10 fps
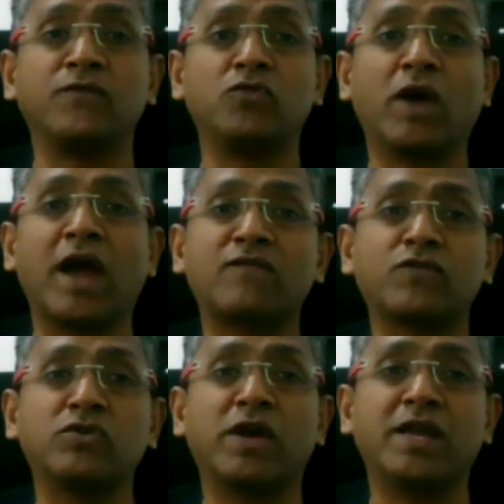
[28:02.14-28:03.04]
if you
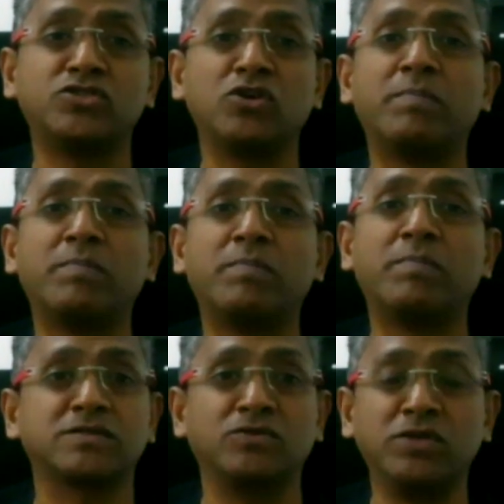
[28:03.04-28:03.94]
have to hedge your
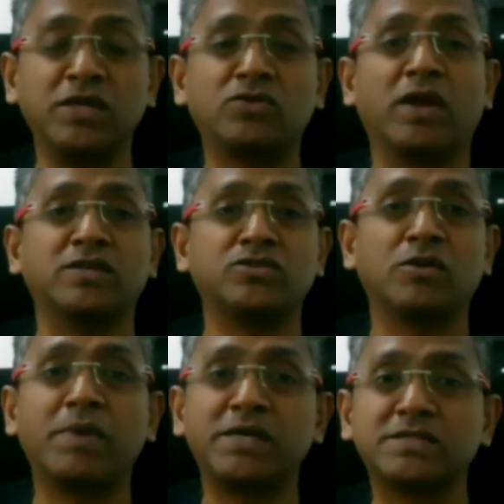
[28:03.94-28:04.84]
bets, you need to
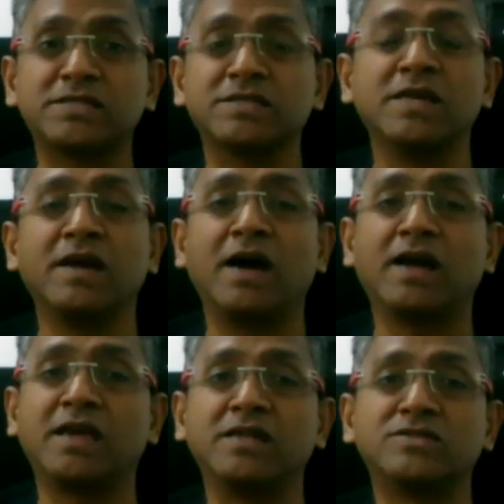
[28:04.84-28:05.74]
hedge your bets
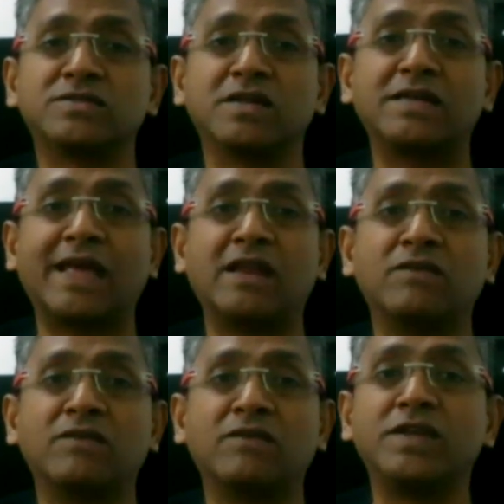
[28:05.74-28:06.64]
against
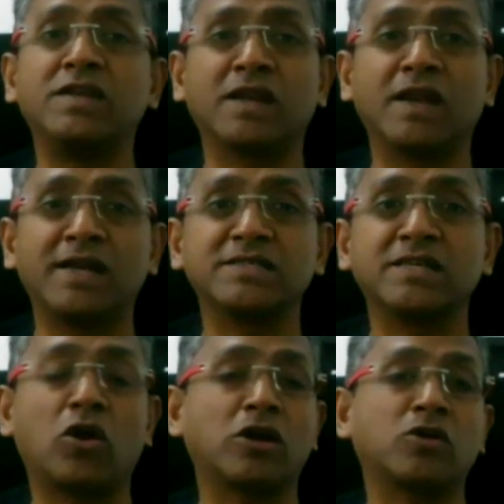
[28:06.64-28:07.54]
10, 15
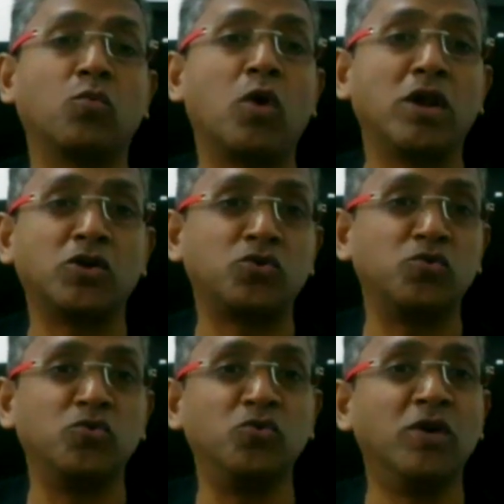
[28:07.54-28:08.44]
clients and not one or
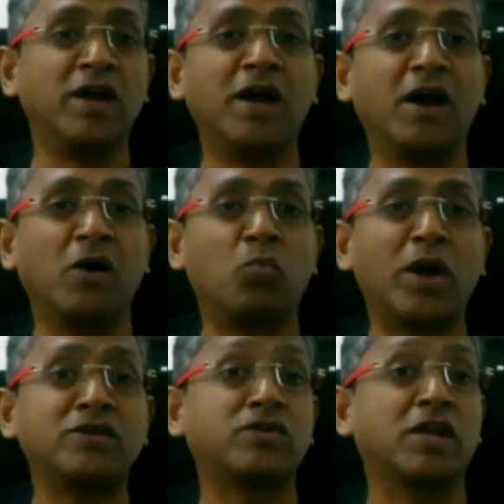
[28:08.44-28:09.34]
two
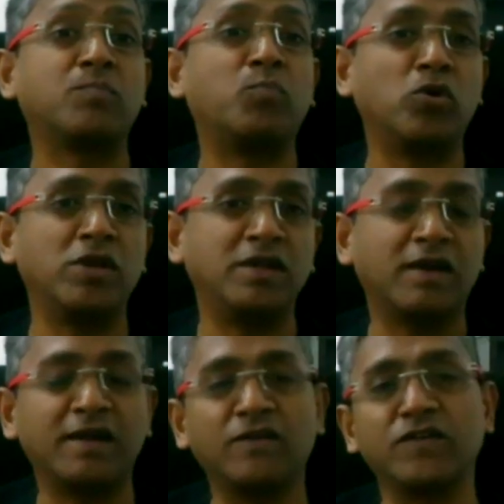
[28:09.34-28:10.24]
one trick
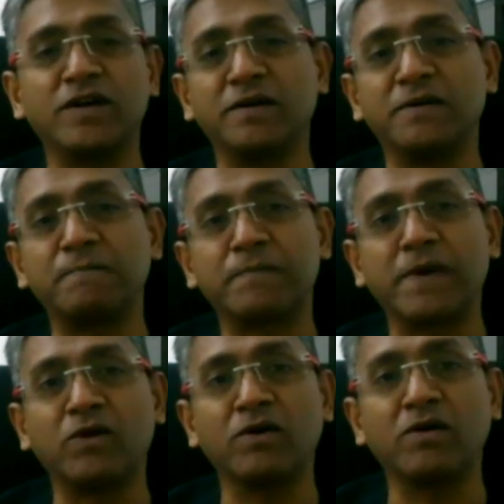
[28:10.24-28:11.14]
pony kind of
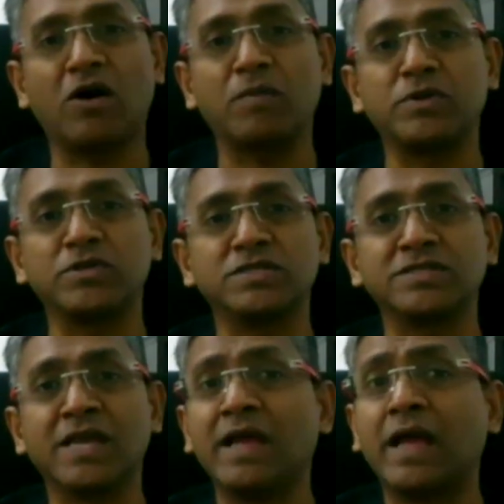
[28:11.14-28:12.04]

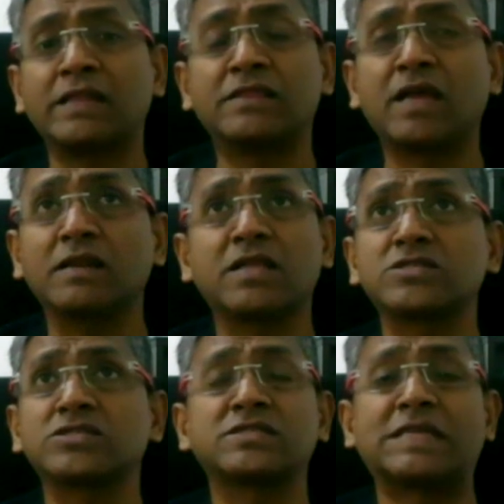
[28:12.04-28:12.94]
operations.
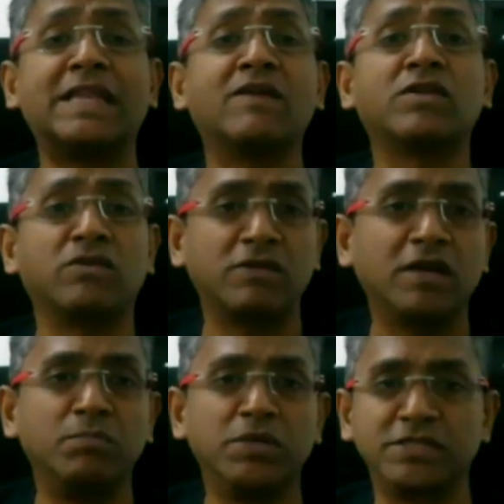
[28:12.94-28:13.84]
That's never a
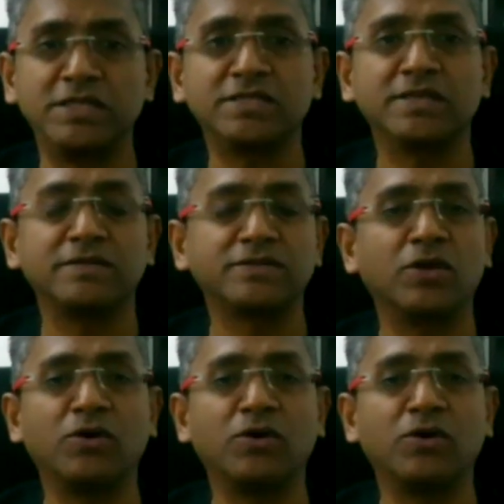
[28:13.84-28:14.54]
real business.